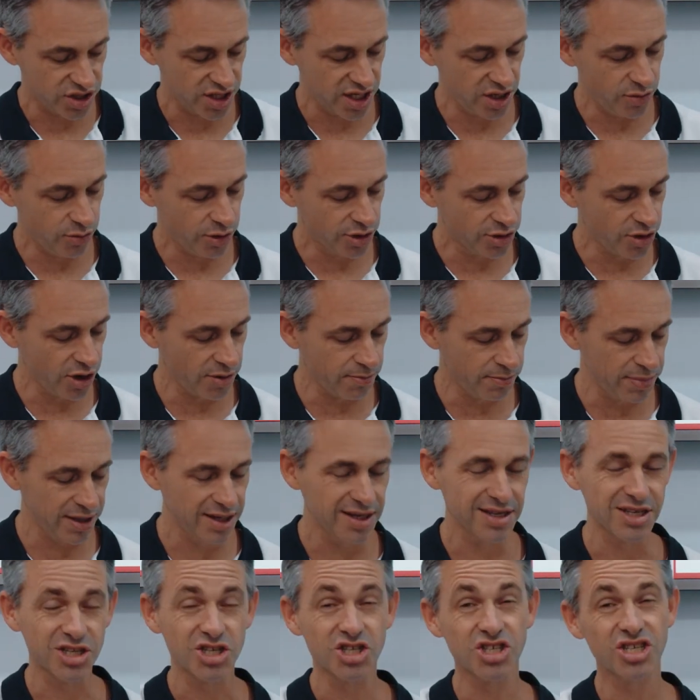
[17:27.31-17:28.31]
He will not
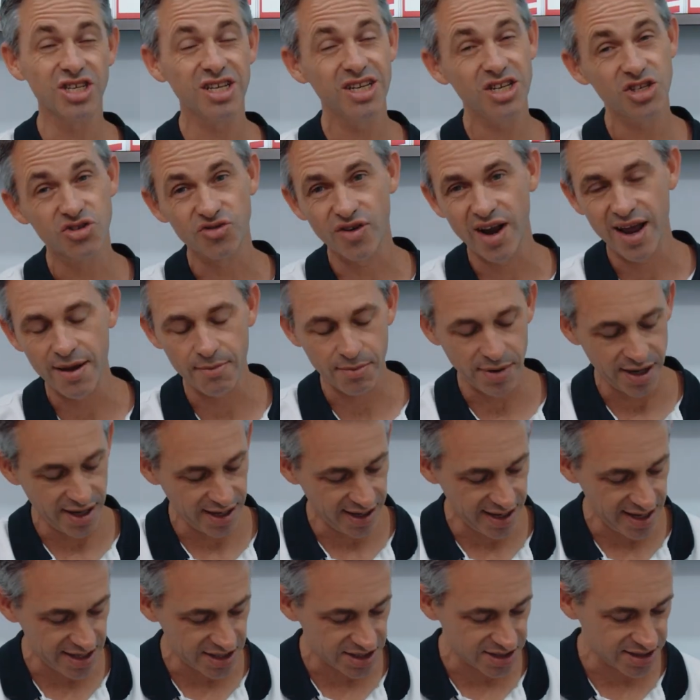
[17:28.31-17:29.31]
build a siege ramp
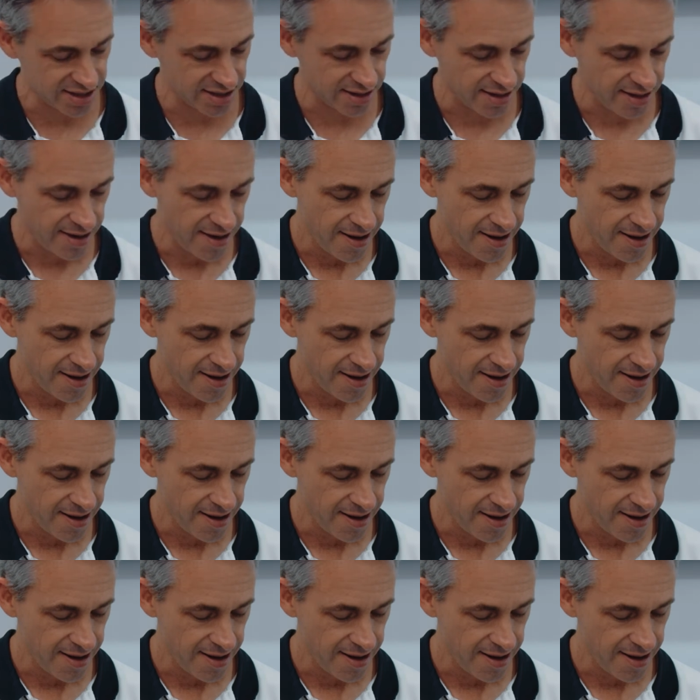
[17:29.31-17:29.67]
against it.